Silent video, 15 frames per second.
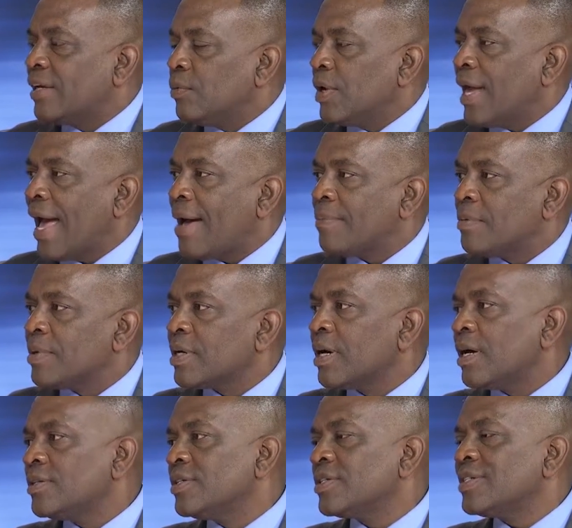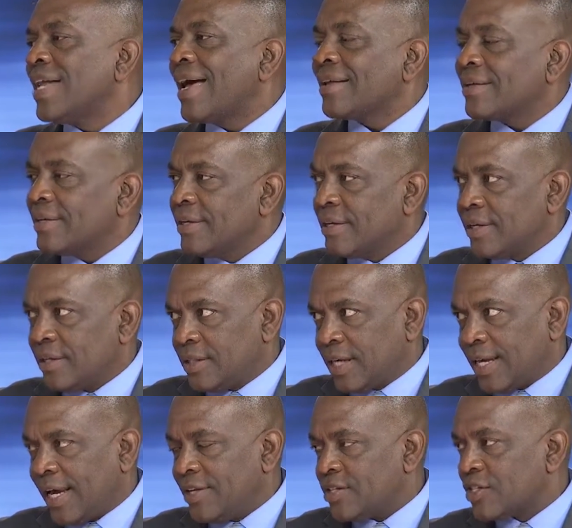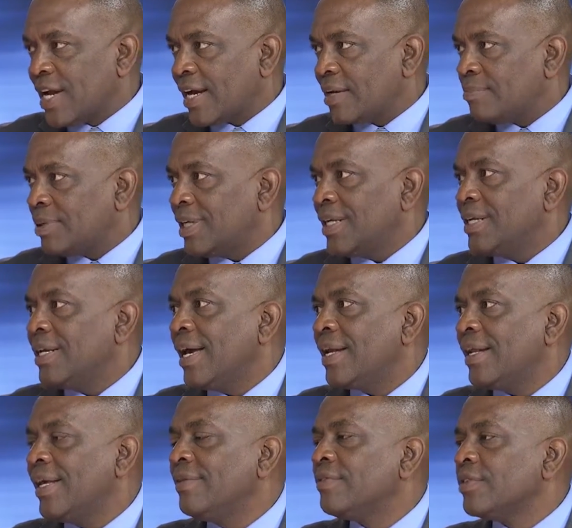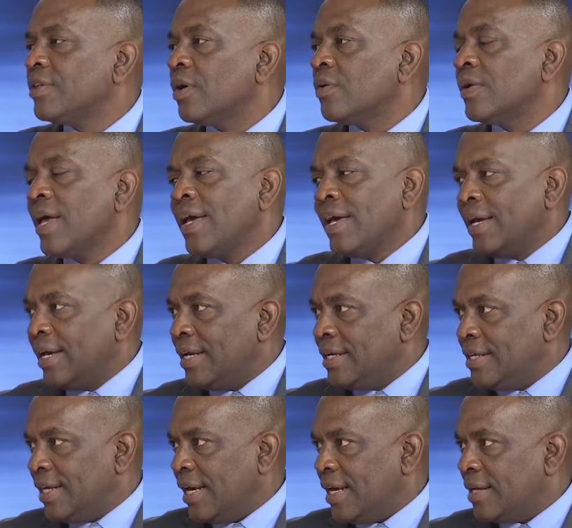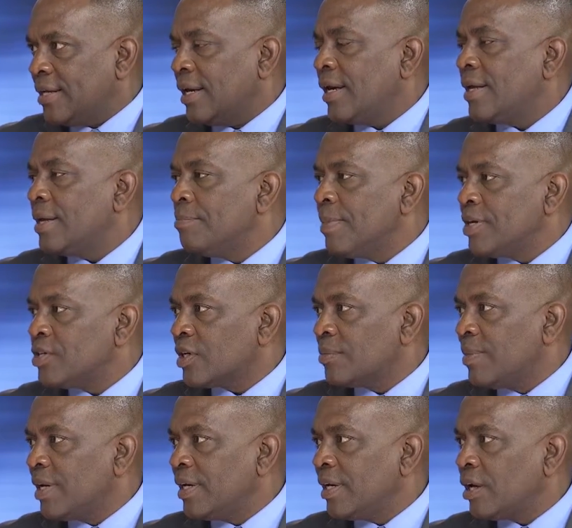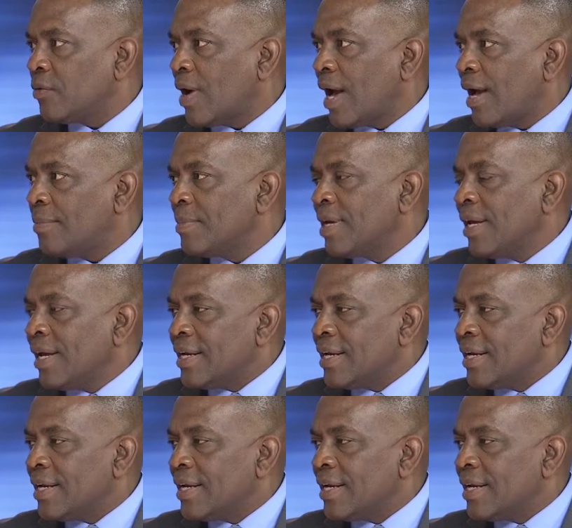what happened because it's not, the case is not complete yet, even though he did uh, admit to committing the crime.